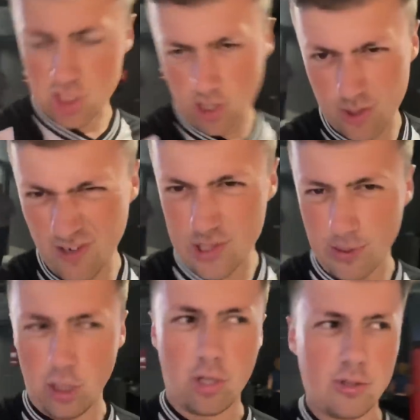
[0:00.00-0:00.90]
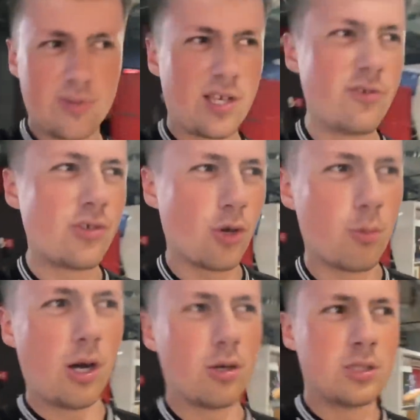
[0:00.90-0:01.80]
Chelsea fans look looking sad and go,
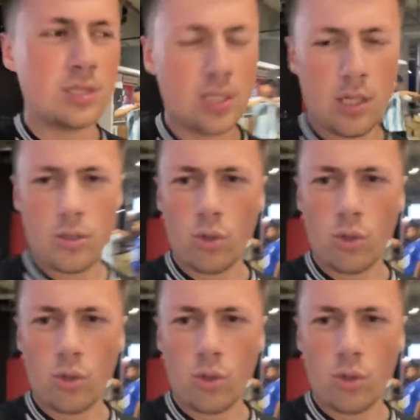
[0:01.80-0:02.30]
well,